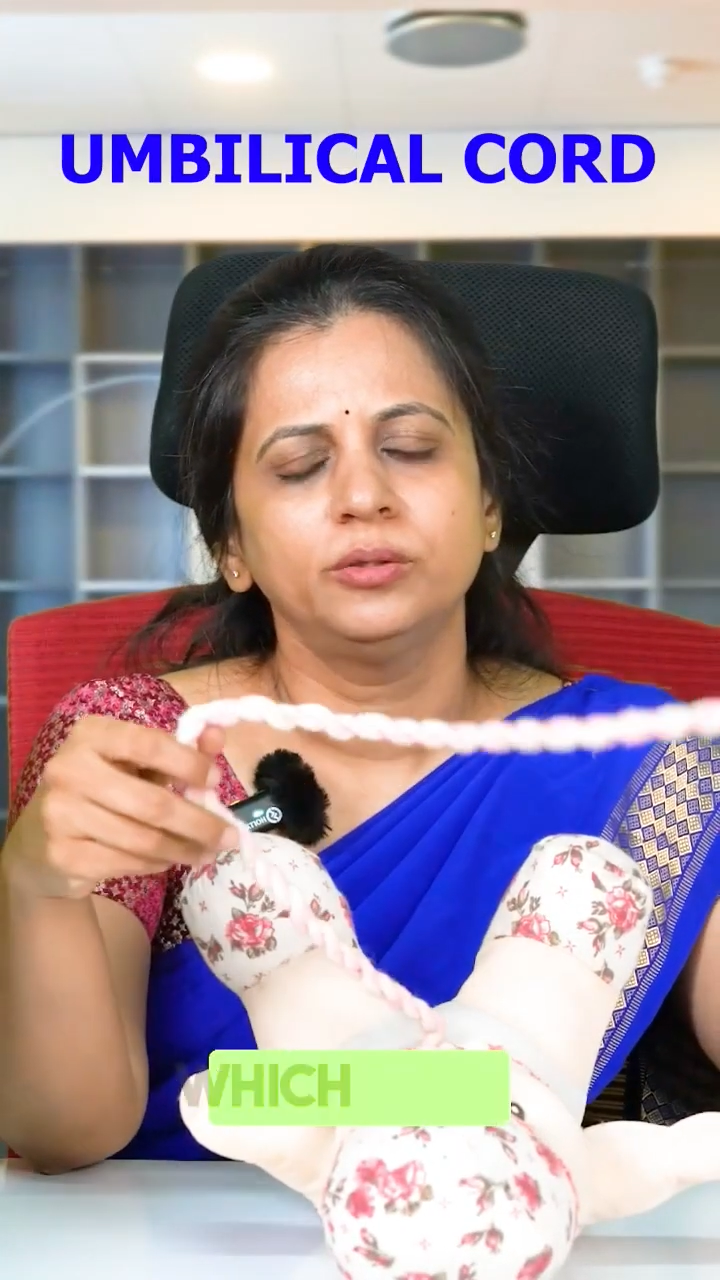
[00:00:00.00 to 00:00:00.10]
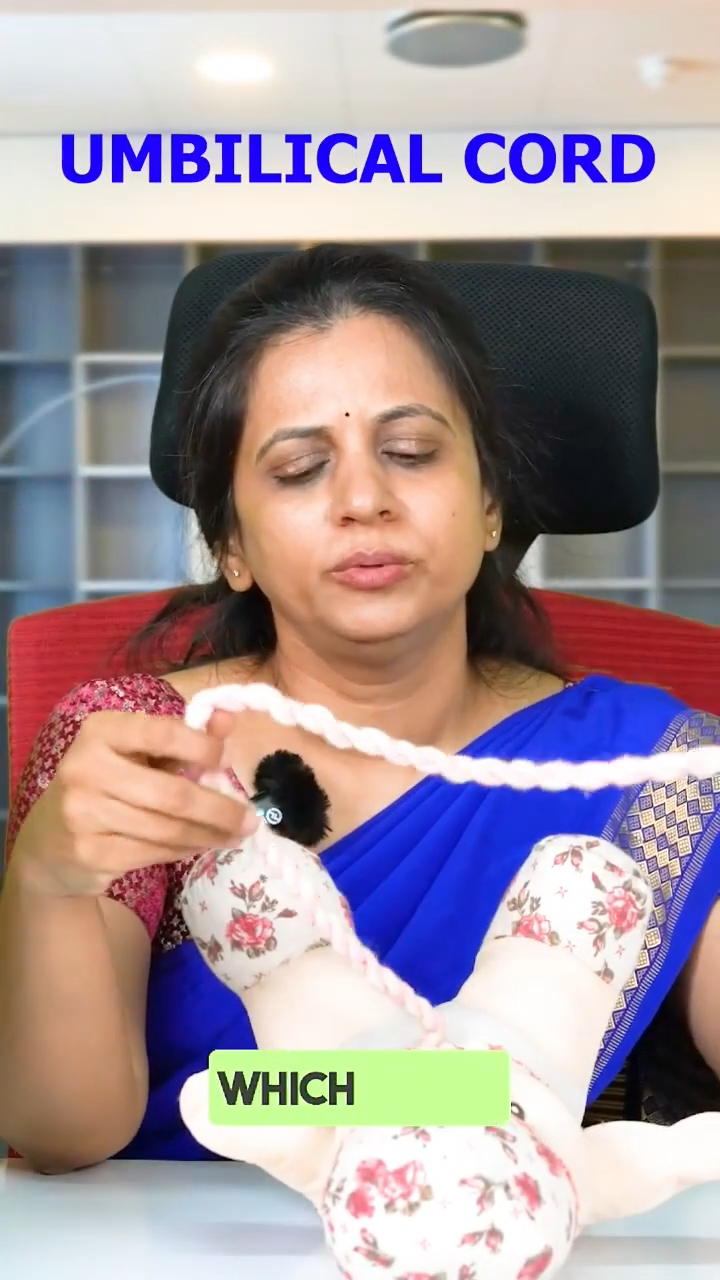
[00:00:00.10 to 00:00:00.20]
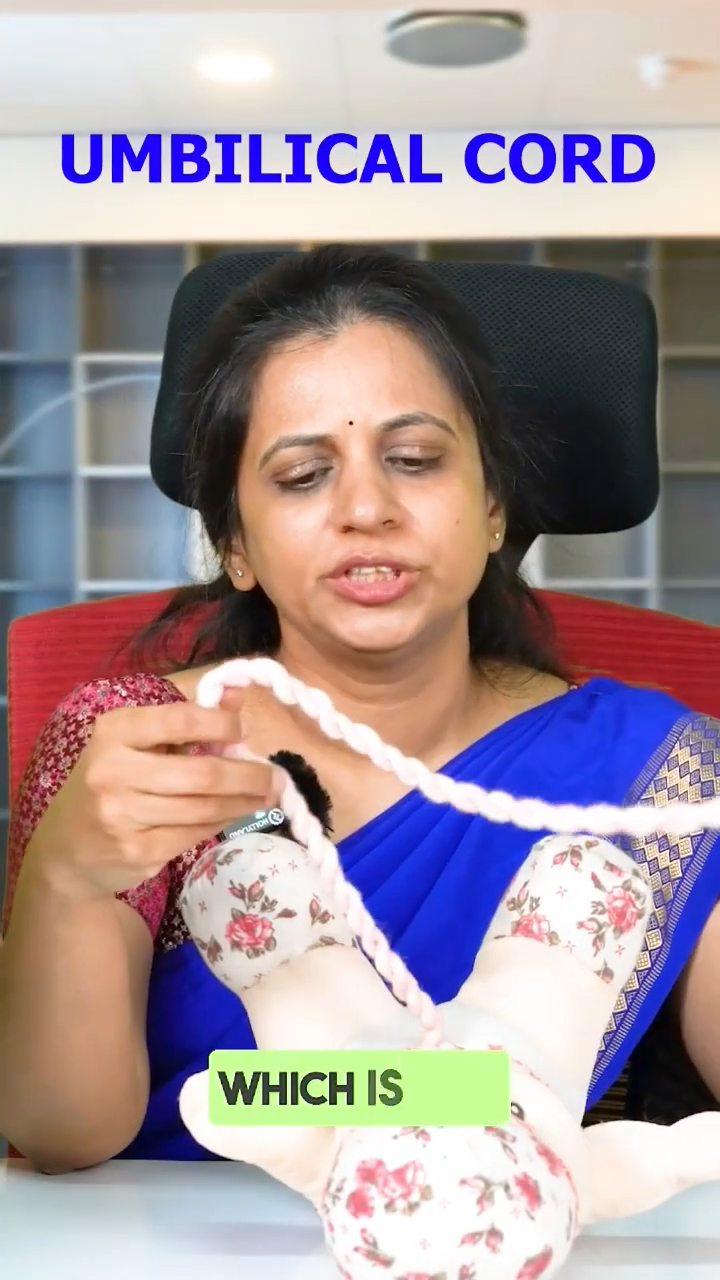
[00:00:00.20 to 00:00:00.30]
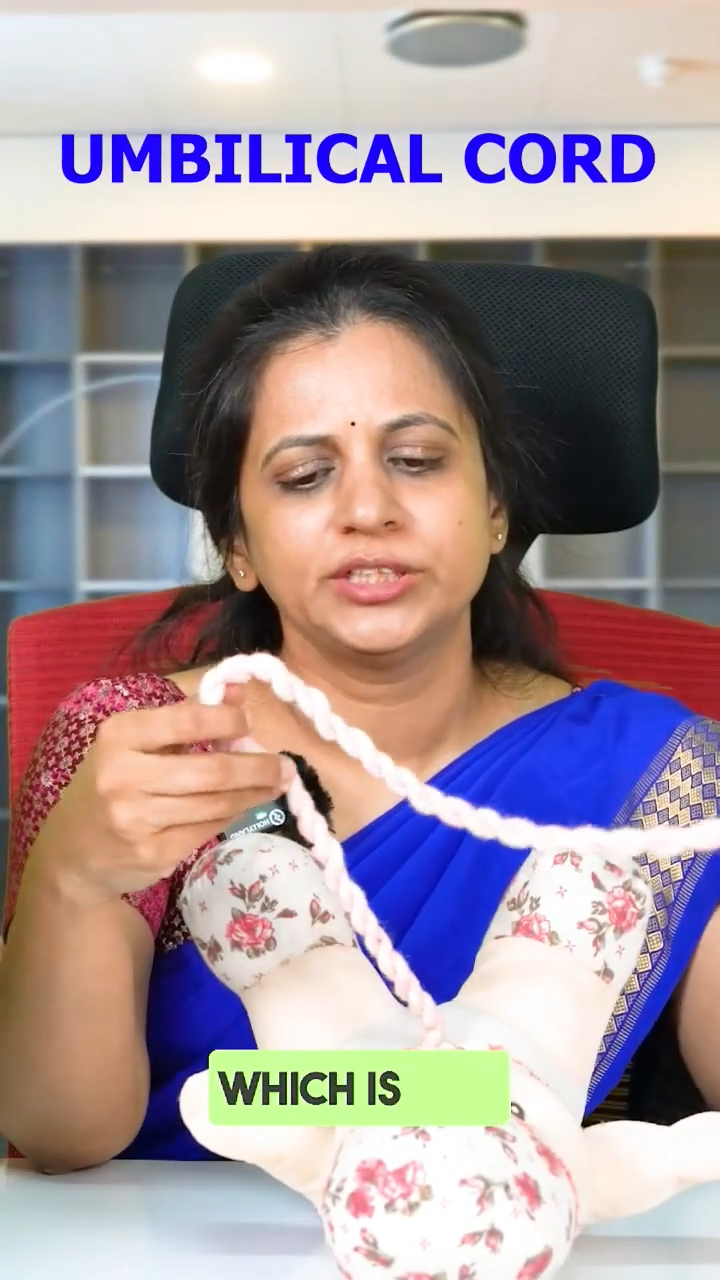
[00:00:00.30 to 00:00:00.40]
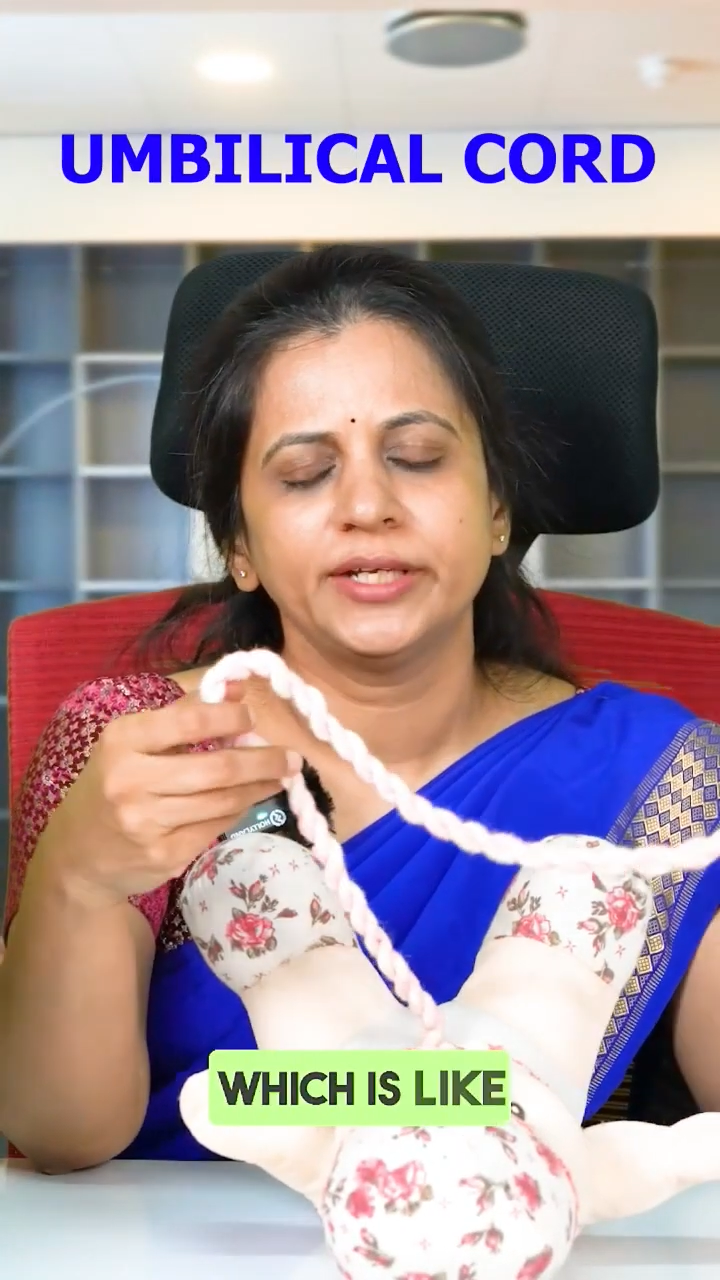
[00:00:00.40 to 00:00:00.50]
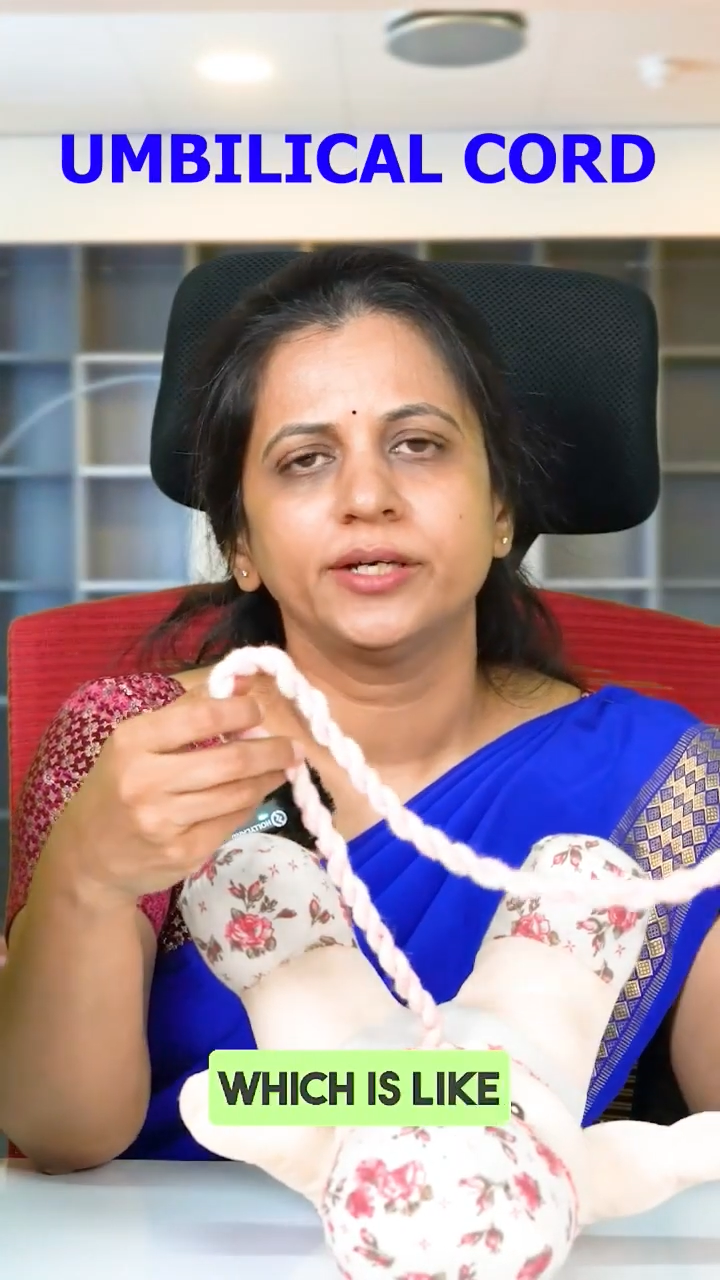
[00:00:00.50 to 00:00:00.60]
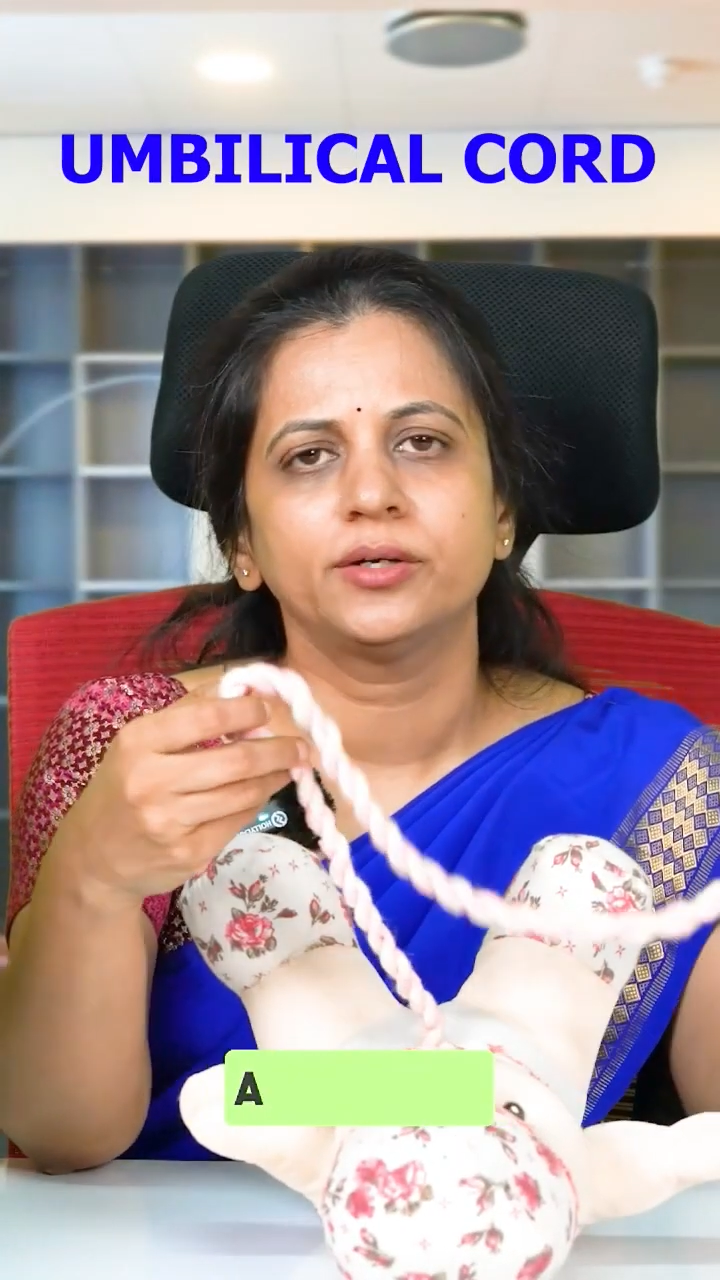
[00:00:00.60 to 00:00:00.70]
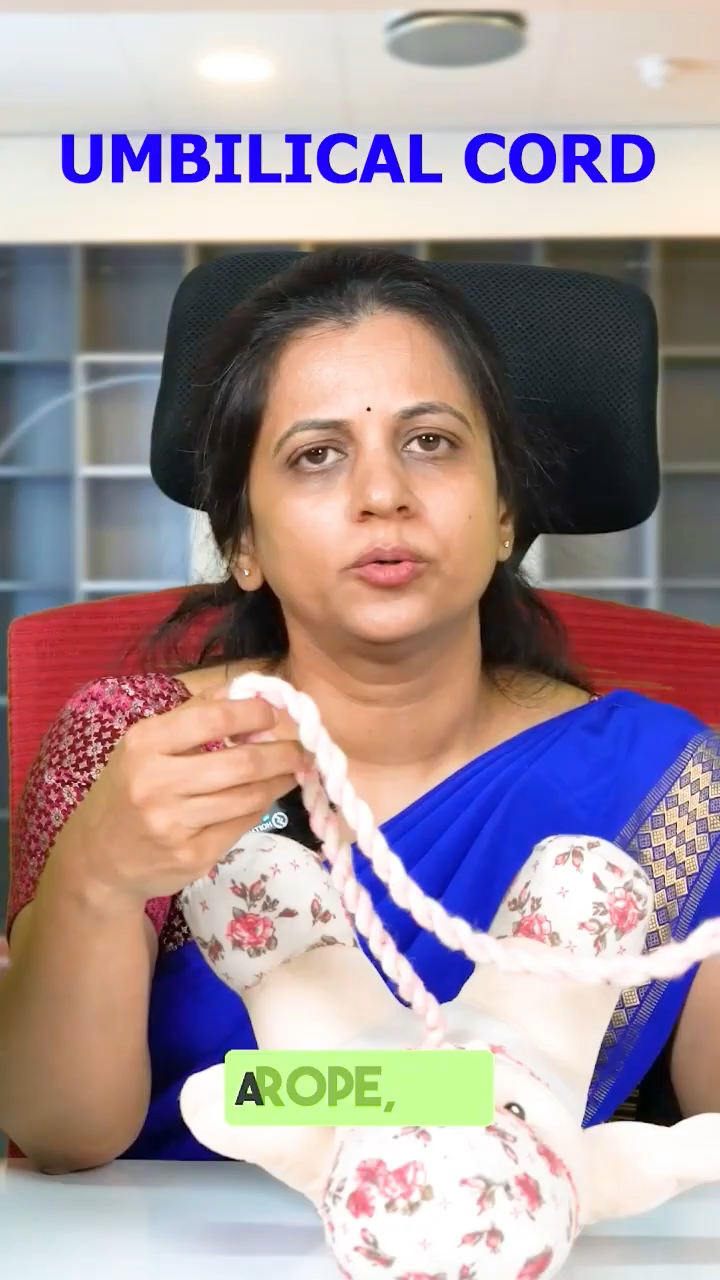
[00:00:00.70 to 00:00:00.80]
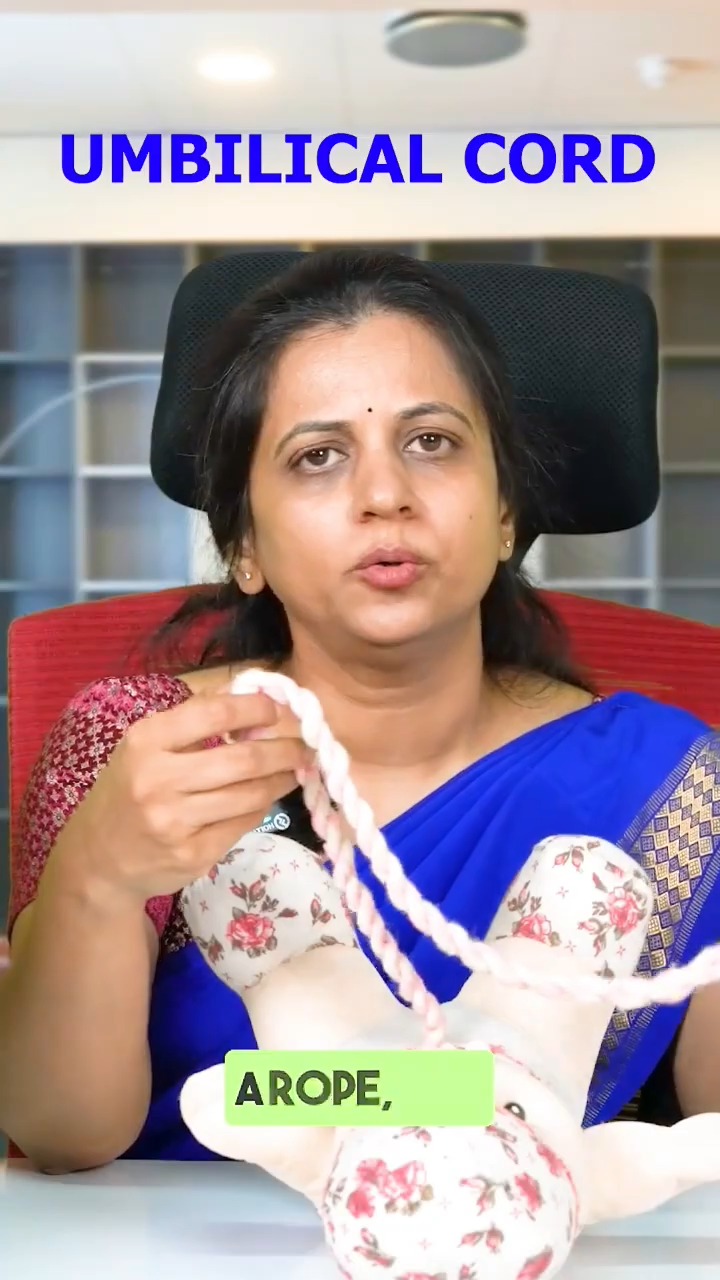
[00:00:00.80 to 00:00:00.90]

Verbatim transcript: which is like a